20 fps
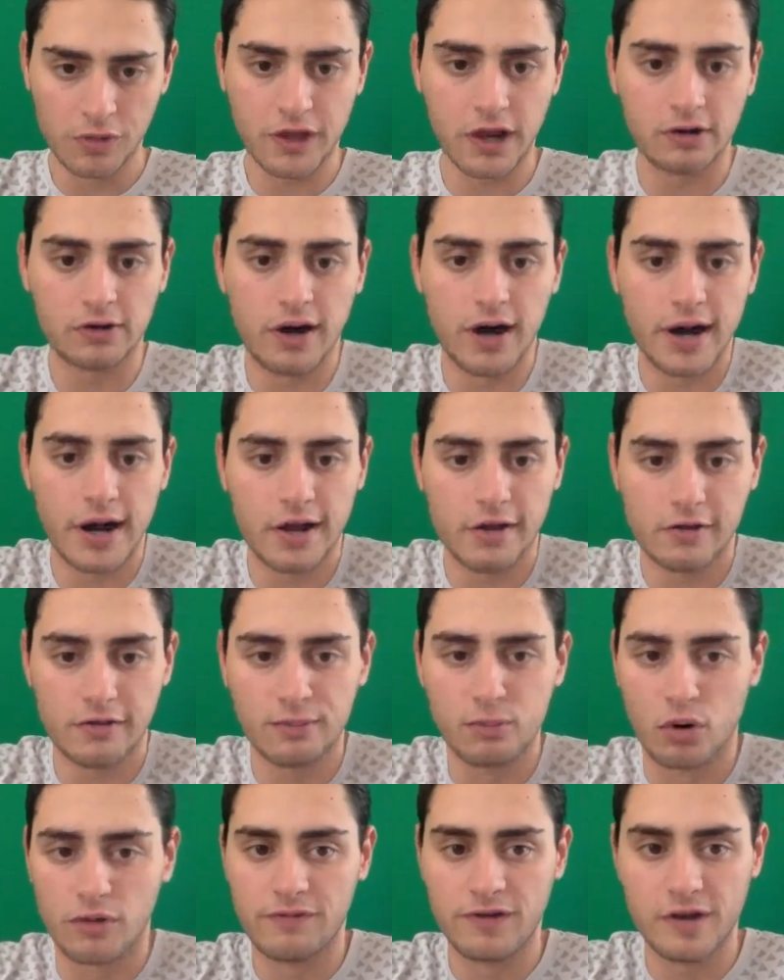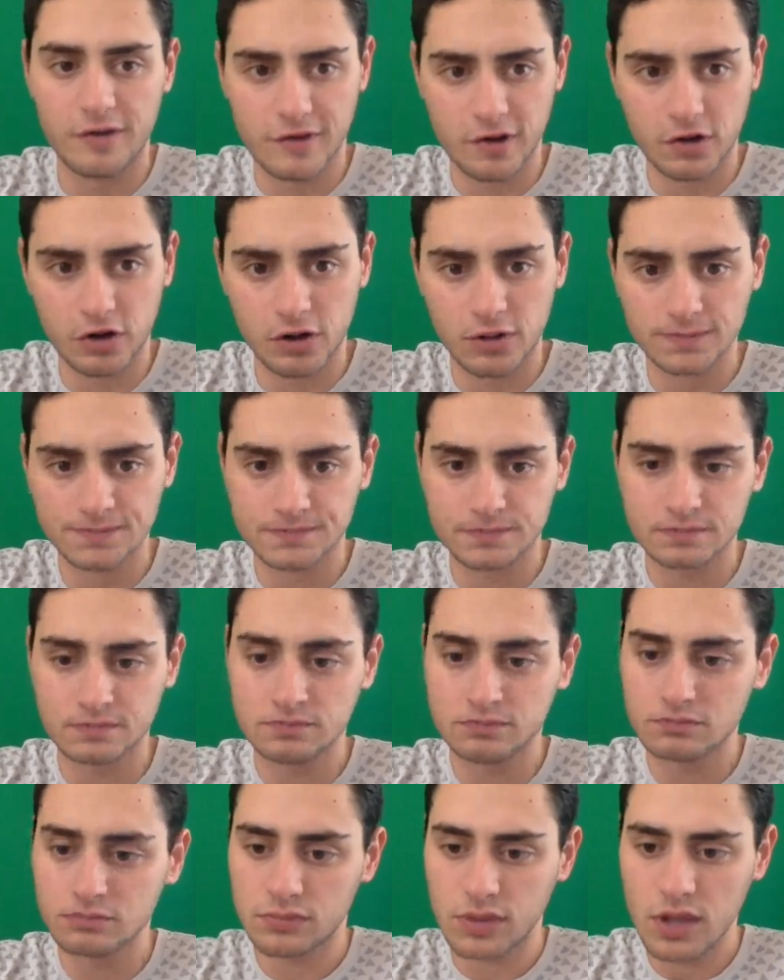North Carolina is more
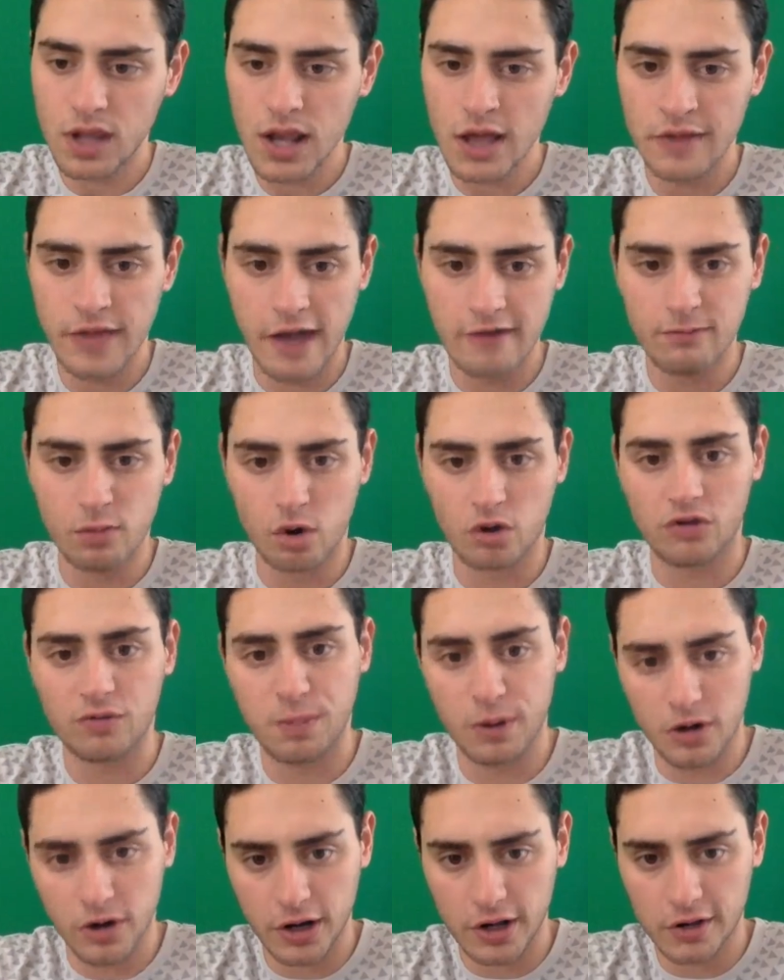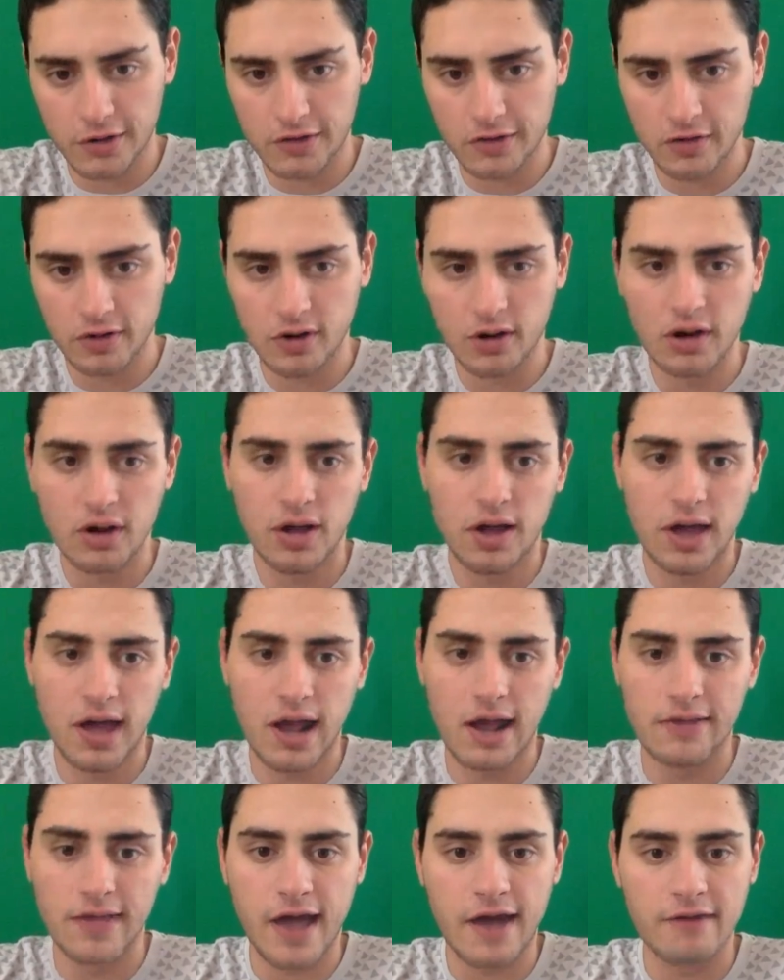physical. They have more experience,
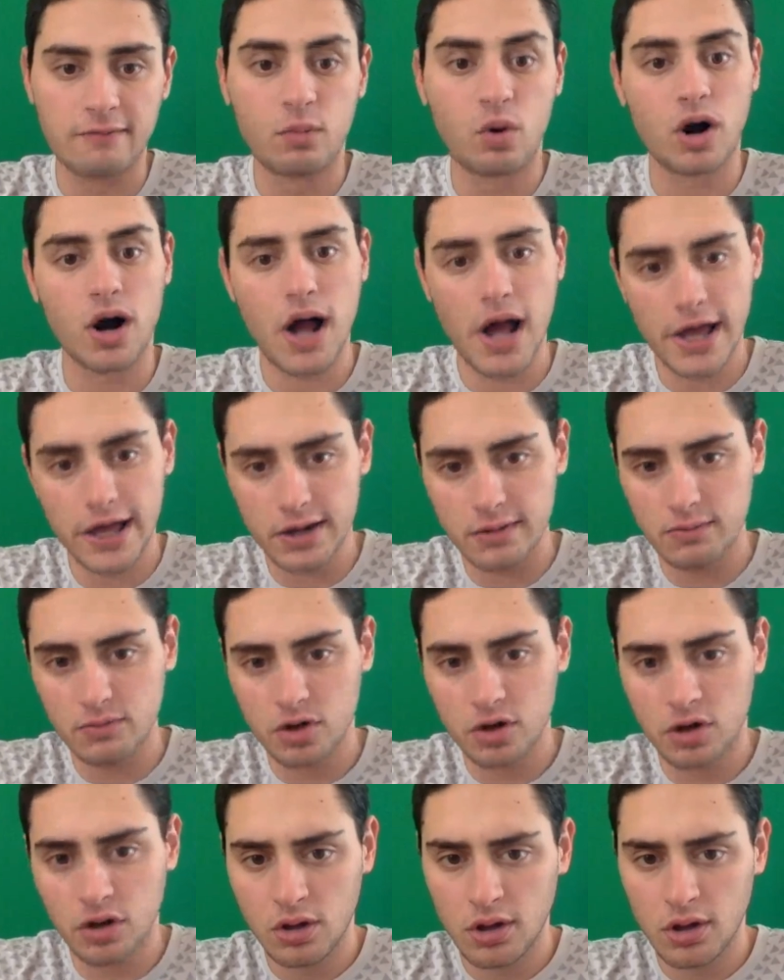and they have more height.